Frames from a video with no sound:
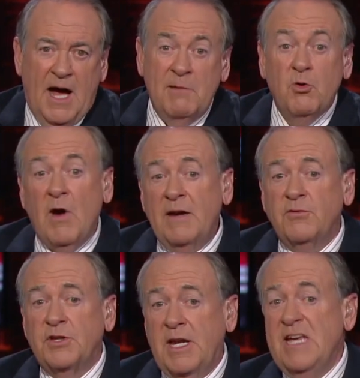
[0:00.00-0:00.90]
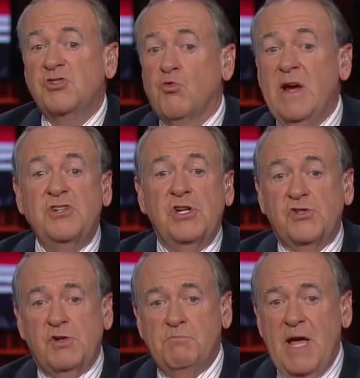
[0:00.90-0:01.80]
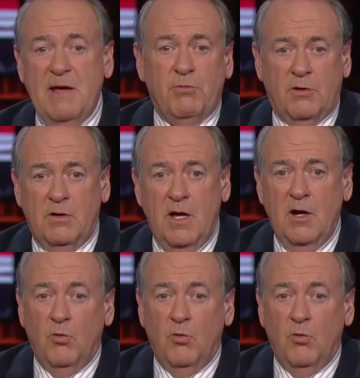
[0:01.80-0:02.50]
I'm grateful that he's reaching some people